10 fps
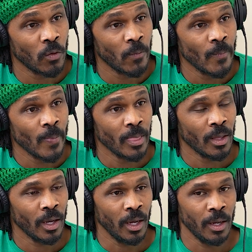Right.
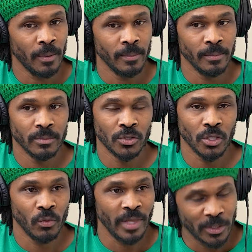Um,
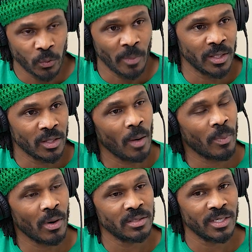so that's where my thought
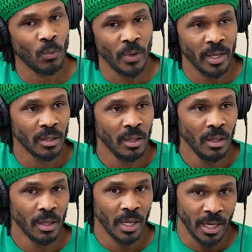process went,
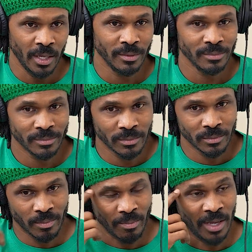and
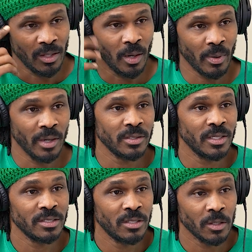my thought
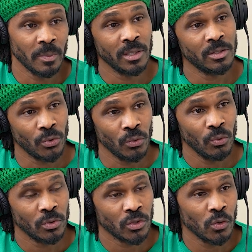process took me
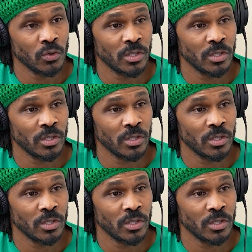to the school